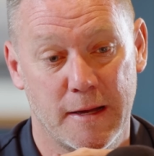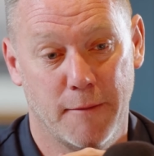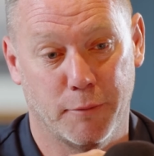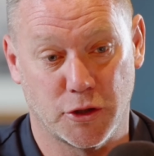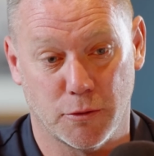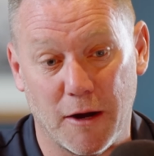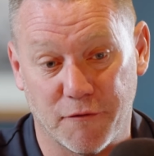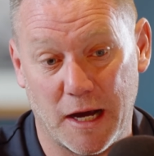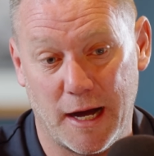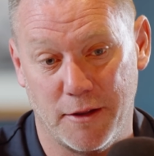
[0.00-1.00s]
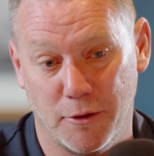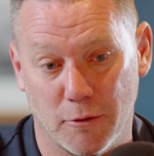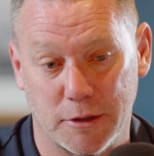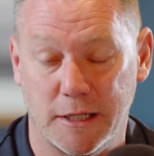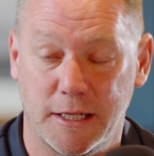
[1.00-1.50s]
but to have that and know
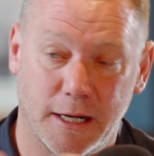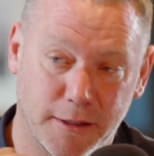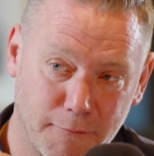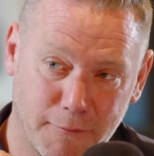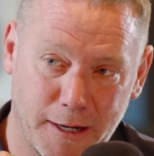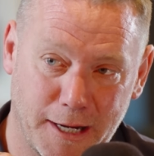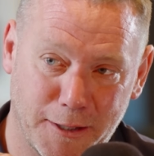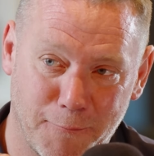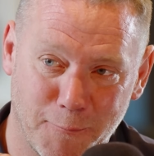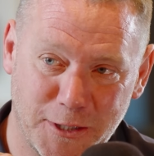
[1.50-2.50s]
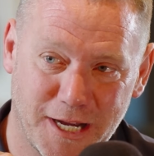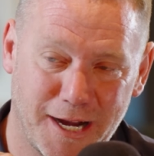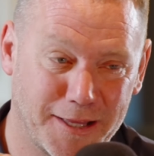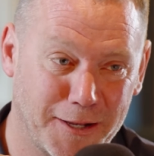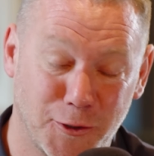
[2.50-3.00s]
that I had him on my
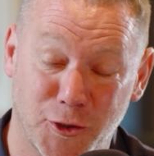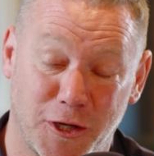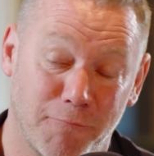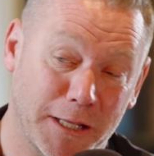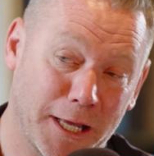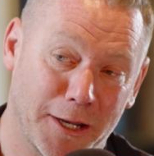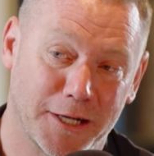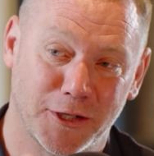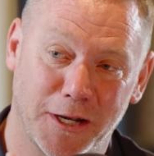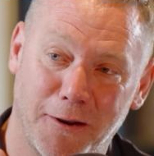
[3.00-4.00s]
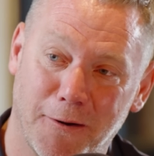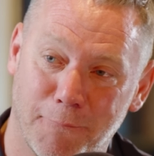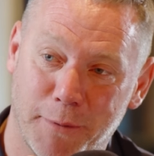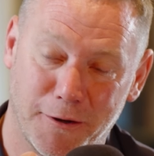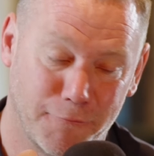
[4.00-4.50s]
side, it just gave me that extra little
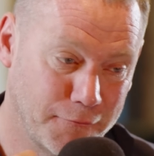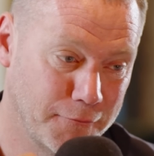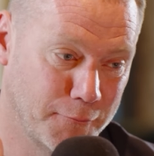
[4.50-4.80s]
bit of,